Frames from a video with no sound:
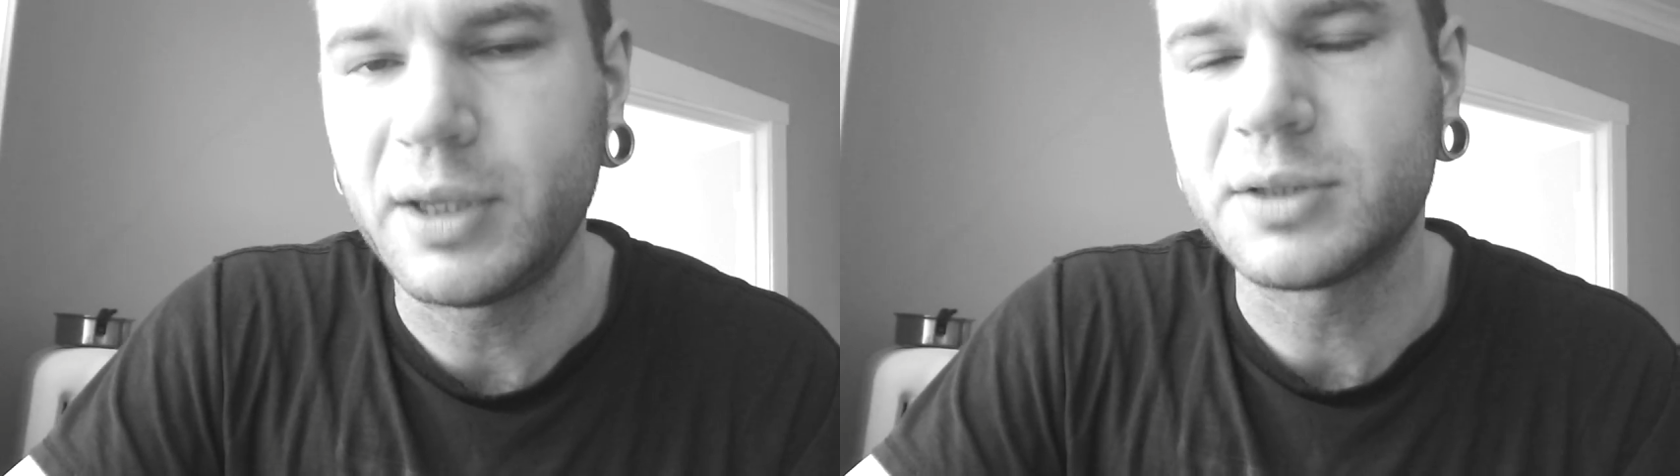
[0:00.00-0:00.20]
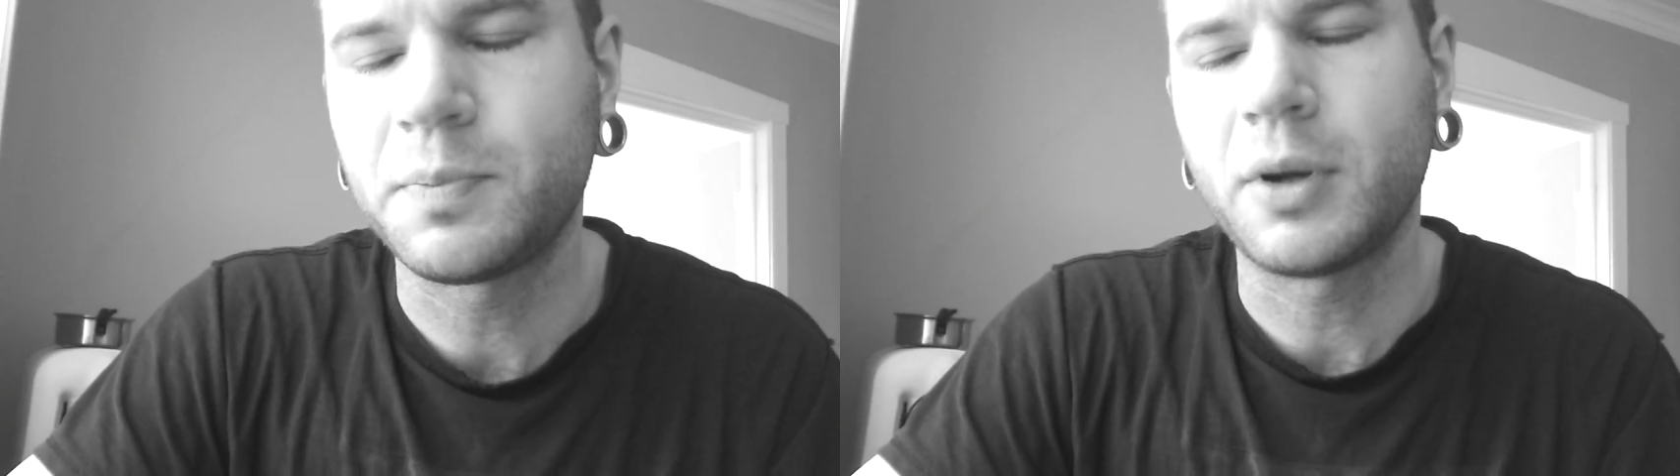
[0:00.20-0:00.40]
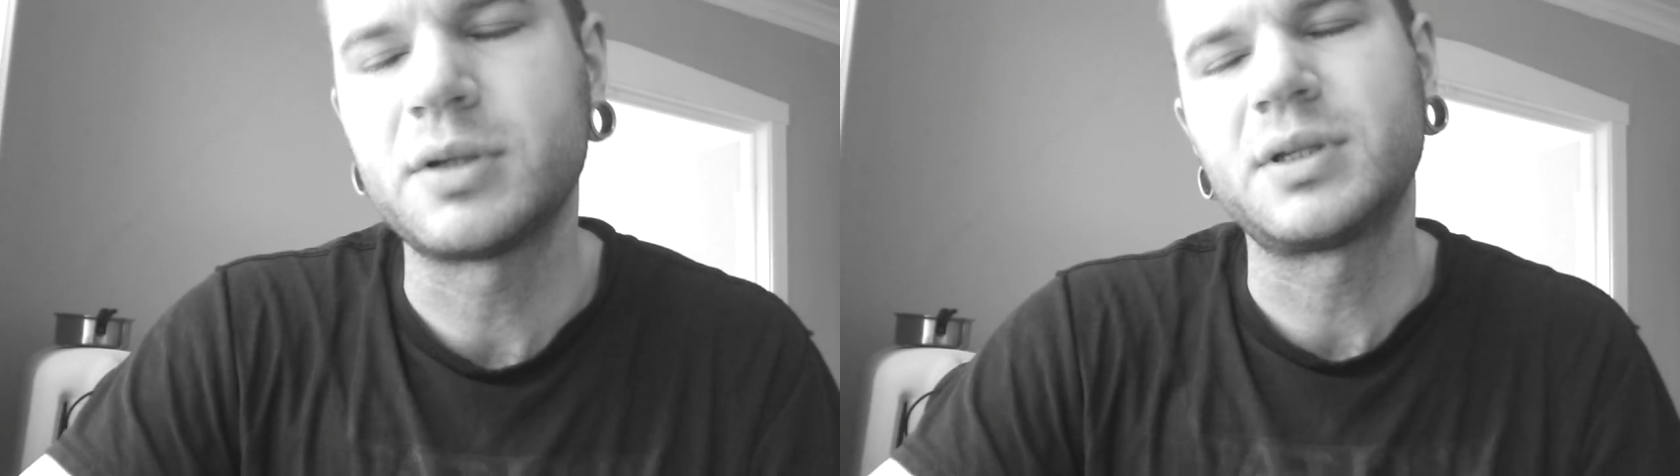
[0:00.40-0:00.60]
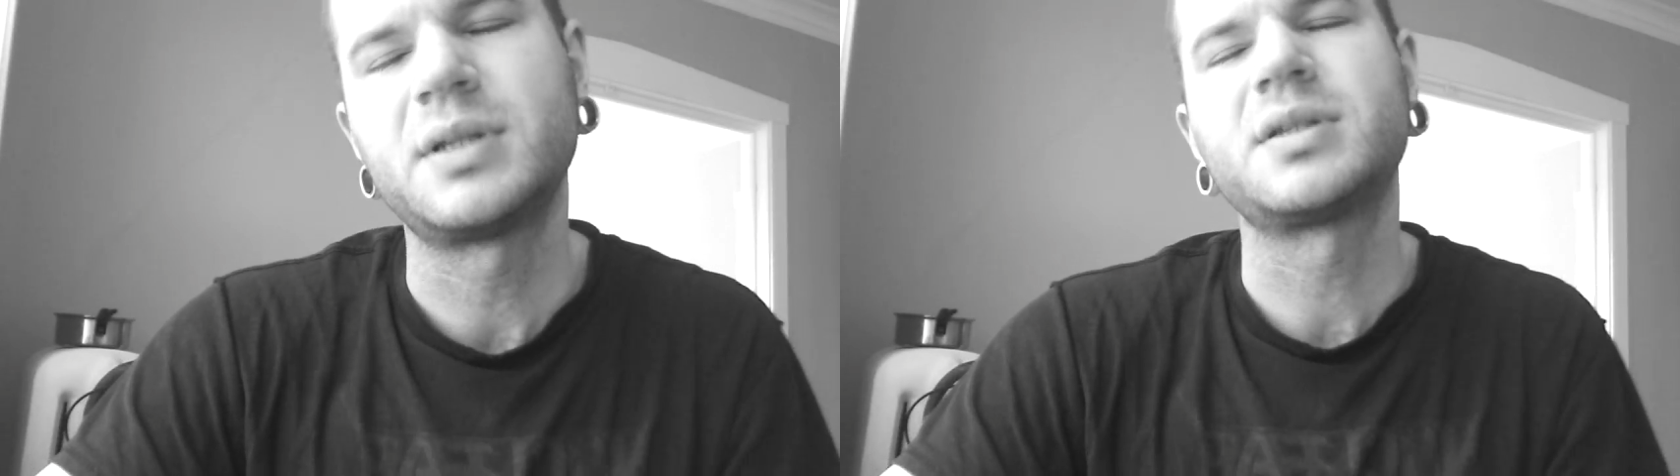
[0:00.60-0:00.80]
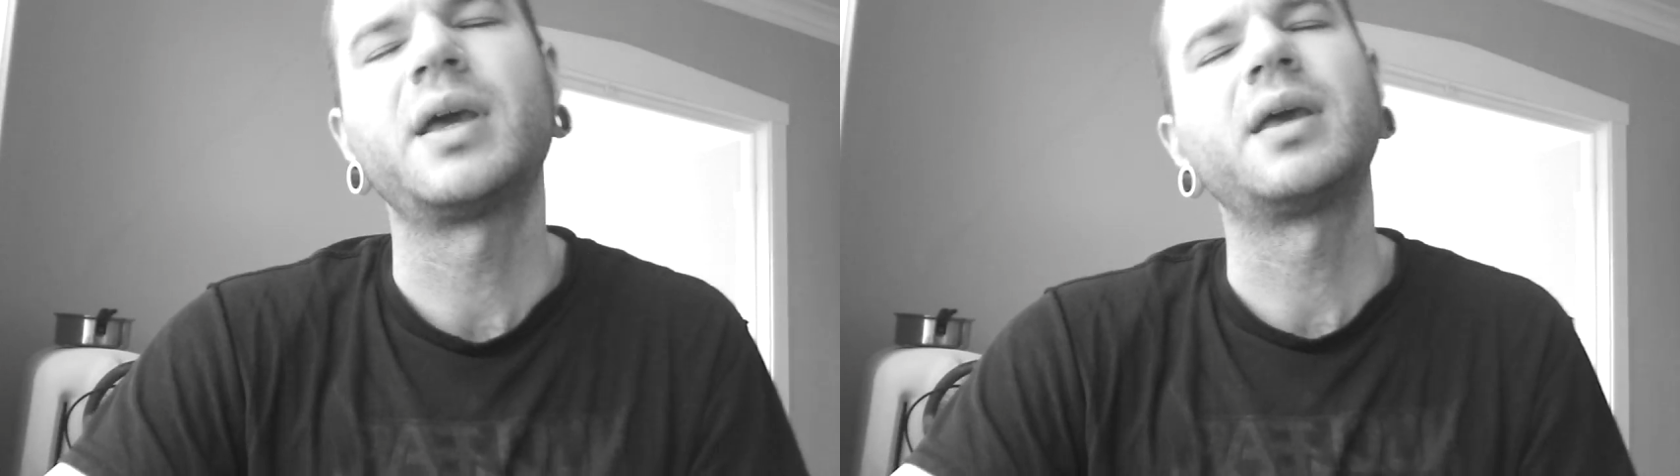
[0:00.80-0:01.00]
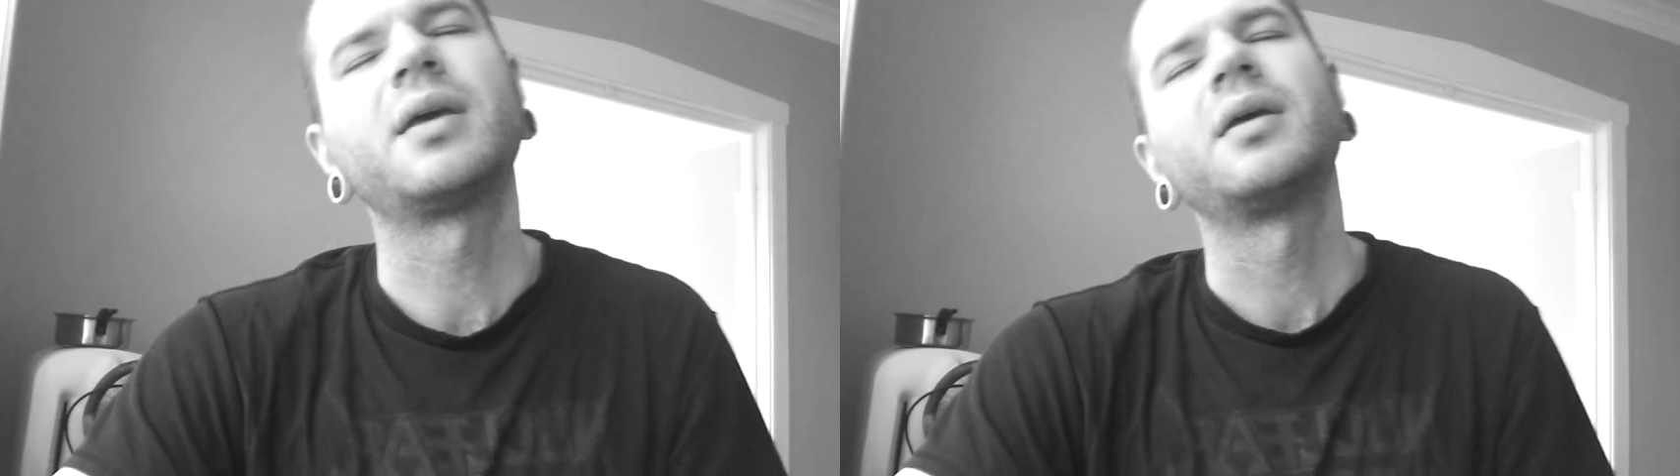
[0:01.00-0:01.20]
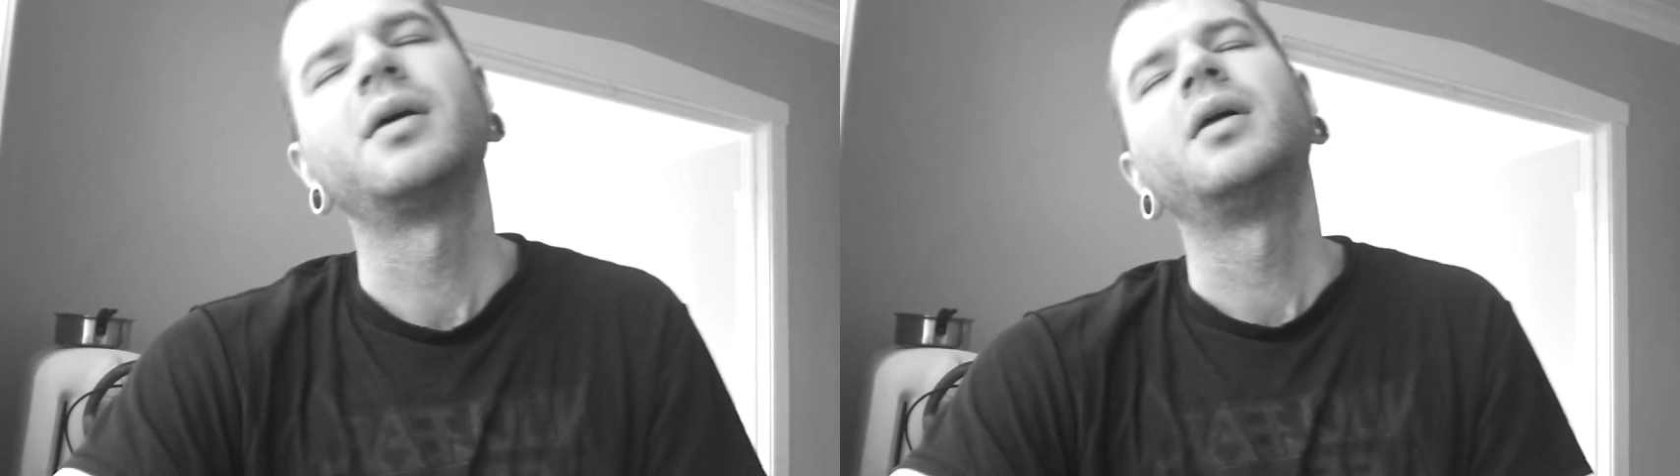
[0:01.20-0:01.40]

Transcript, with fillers: this person. It's like